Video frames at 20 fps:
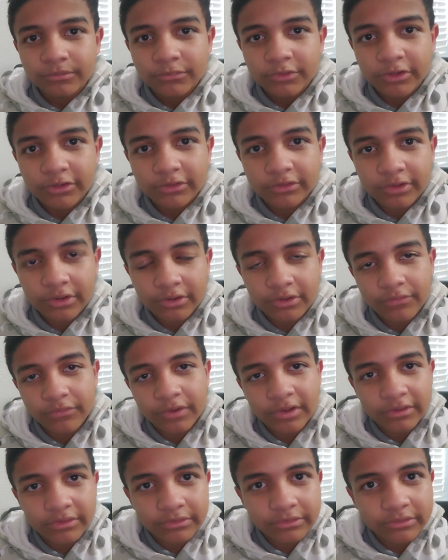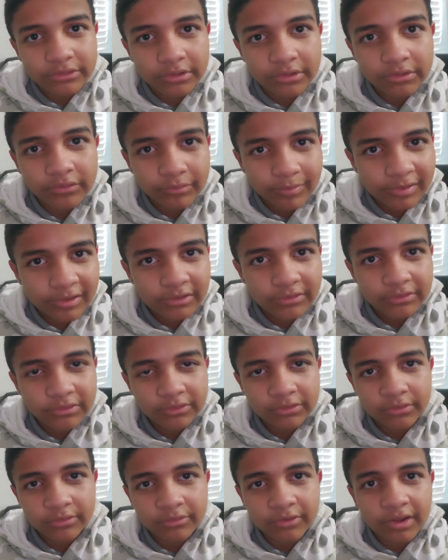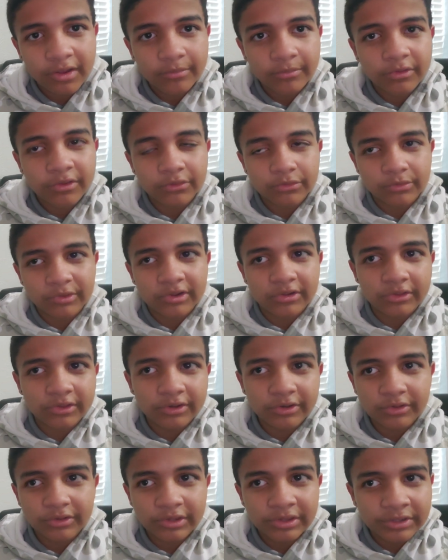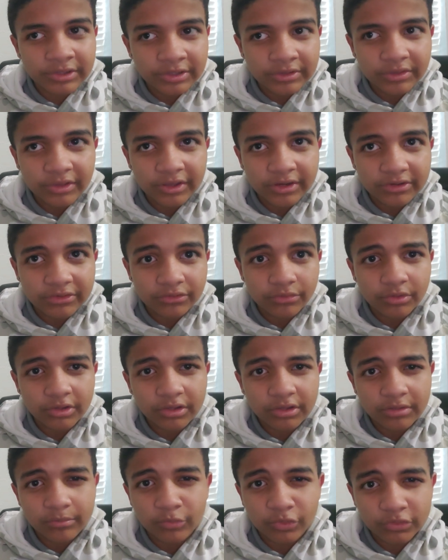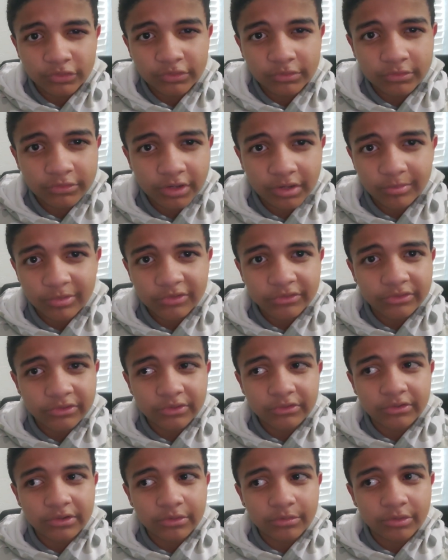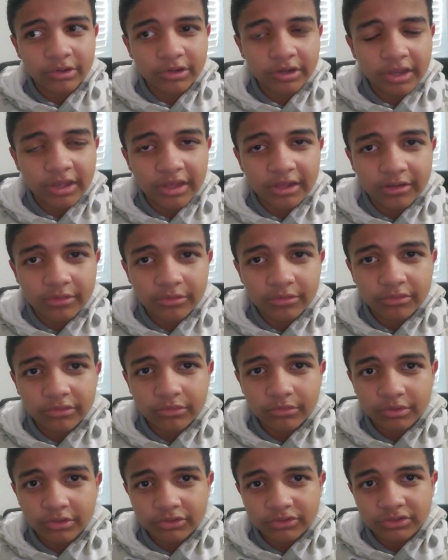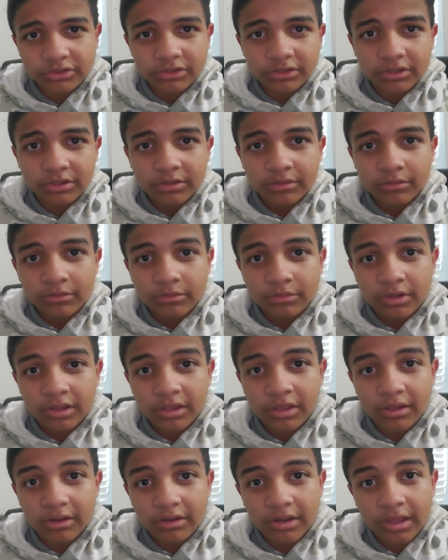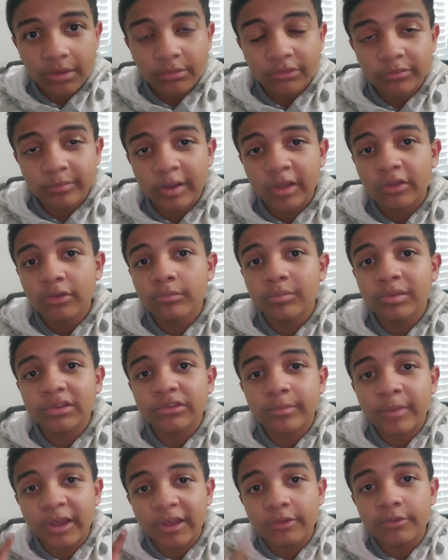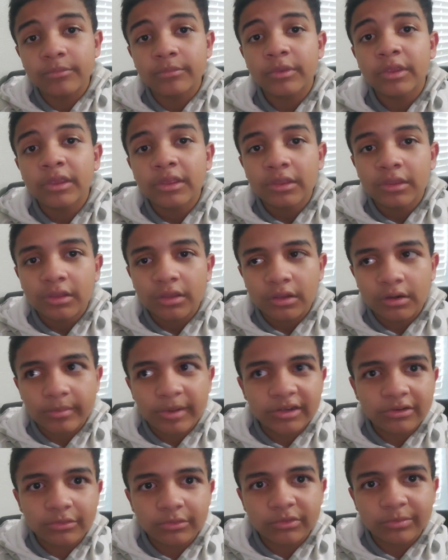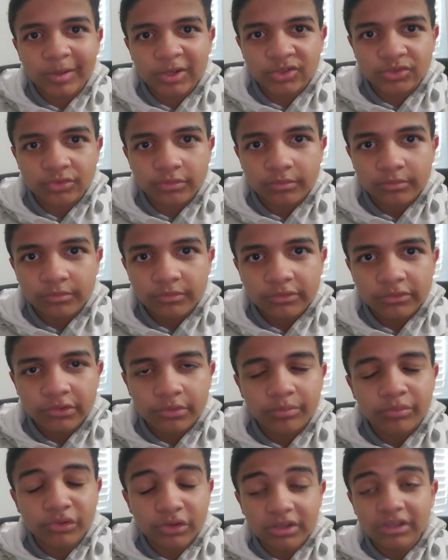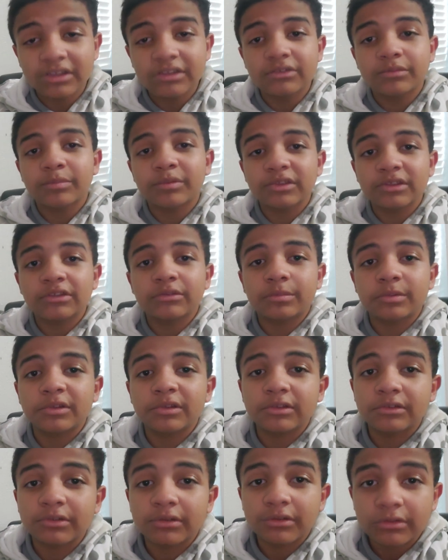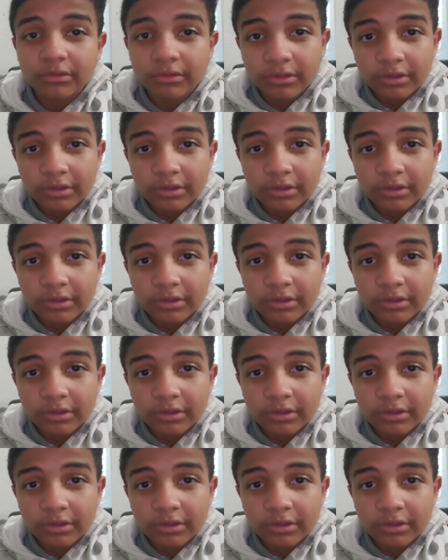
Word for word: just tell your friends, tell everybody to subscribe, because we literally need like 28 more subscribers until we're at 200. And I would smile a big smile, and I might do a special. So please, please, please